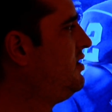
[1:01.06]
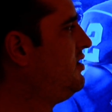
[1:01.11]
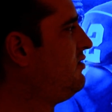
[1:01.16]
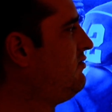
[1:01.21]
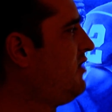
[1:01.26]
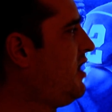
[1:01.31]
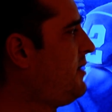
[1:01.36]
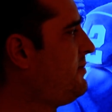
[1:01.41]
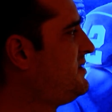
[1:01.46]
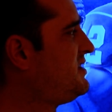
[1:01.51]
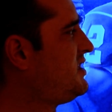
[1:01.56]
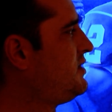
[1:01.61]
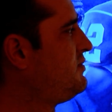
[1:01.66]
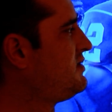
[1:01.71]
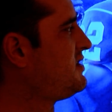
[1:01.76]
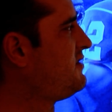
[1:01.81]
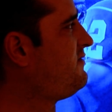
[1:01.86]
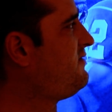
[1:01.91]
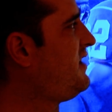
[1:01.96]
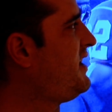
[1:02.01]
Robinson
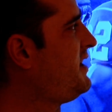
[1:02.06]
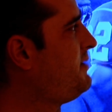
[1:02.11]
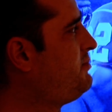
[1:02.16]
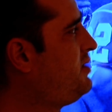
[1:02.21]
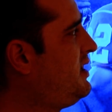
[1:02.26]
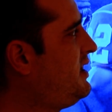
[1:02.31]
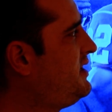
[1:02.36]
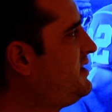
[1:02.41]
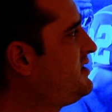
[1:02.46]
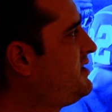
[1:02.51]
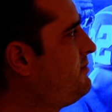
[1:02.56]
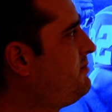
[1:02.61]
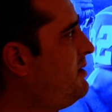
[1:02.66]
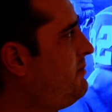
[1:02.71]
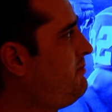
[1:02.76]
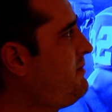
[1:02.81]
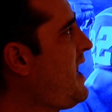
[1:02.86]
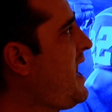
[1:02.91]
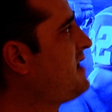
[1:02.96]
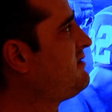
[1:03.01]
was a fine punt, but
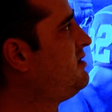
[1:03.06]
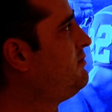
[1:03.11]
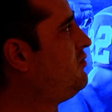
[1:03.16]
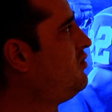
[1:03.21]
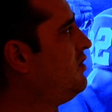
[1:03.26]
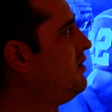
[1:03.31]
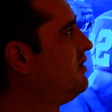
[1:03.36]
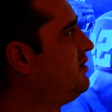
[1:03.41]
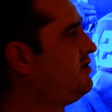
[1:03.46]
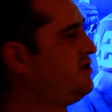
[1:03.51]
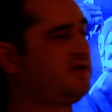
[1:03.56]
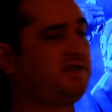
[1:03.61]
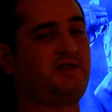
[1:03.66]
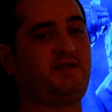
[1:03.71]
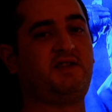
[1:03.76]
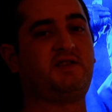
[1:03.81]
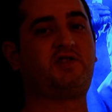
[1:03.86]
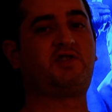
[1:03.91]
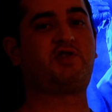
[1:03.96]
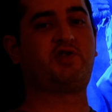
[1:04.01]
Macklemore just
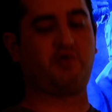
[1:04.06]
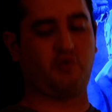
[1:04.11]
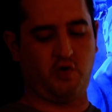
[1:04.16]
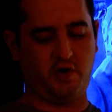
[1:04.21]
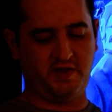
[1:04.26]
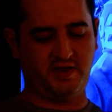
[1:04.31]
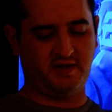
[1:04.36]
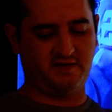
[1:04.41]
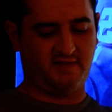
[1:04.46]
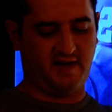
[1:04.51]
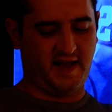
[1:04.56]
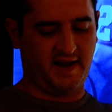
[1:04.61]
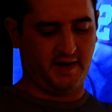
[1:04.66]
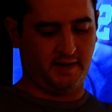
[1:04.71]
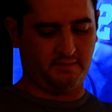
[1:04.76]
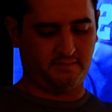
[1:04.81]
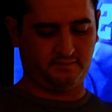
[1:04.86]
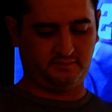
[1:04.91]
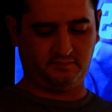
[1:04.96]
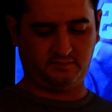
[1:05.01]
destroyed the lineup.
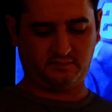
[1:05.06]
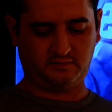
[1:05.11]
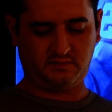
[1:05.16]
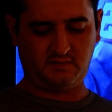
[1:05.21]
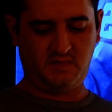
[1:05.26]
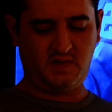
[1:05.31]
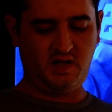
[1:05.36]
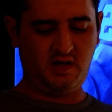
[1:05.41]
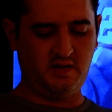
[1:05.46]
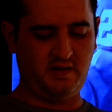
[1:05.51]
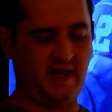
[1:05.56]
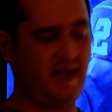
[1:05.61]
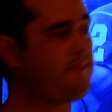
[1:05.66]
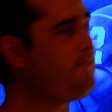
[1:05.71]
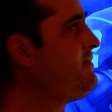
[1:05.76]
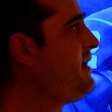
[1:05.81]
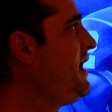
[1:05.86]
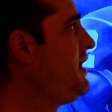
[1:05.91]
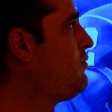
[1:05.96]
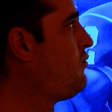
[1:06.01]

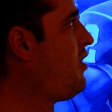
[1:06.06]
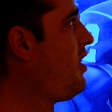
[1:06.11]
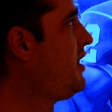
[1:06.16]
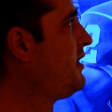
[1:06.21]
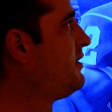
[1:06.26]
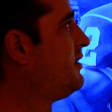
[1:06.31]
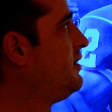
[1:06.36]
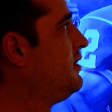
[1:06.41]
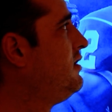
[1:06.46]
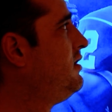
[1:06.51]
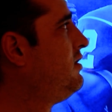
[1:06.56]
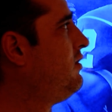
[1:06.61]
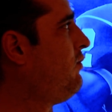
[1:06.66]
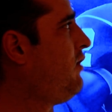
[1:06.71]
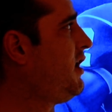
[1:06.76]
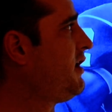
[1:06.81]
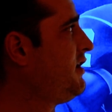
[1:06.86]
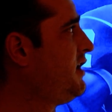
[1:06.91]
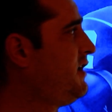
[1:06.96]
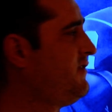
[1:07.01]
And Walker
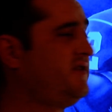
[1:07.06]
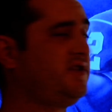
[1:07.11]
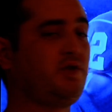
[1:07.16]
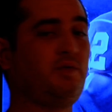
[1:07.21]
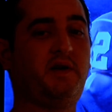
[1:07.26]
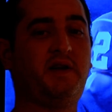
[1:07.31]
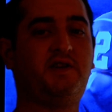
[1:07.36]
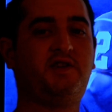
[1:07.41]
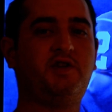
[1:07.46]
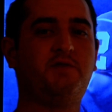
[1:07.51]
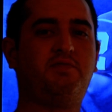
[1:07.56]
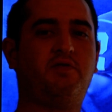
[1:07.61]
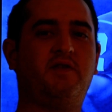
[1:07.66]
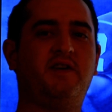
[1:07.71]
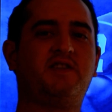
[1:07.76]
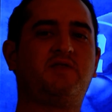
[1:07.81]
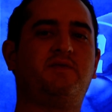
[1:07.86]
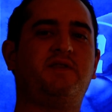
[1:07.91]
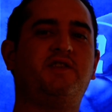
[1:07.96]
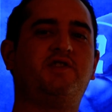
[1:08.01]
having 22
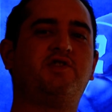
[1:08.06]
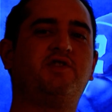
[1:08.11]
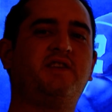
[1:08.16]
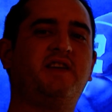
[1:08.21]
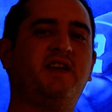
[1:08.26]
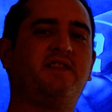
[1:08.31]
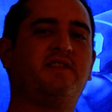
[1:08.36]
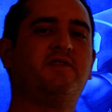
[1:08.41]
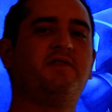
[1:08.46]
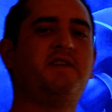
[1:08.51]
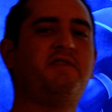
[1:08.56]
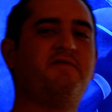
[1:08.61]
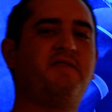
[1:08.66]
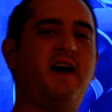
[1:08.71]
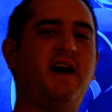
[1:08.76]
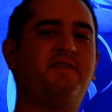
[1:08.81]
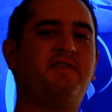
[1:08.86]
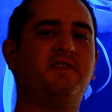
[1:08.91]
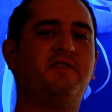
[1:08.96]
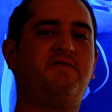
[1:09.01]
points when he should get
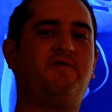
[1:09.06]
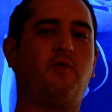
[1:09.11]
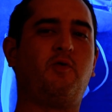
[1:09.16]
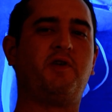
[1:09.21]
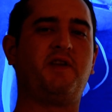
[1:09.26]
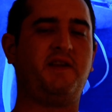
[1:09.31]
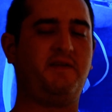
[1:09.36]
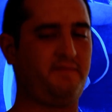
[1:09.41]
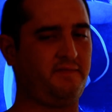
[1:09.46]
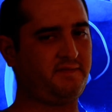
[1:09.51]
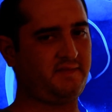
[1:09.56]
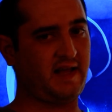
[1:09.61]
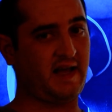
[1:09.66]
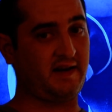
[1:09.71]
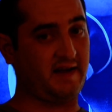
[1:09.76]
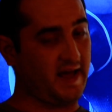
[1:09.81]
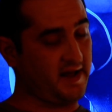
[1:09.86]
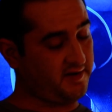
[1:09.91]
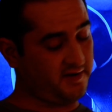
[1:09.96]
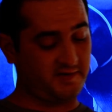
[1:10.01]
35 to 40.
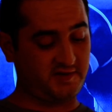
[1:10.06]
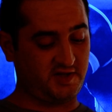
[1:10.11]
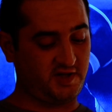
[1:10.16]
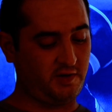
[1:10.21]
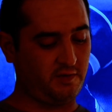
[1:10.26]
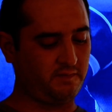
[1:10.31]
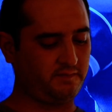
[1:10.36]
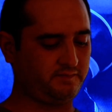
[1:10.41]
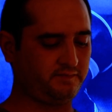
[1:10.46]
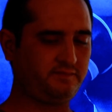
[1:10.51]
That hurts too.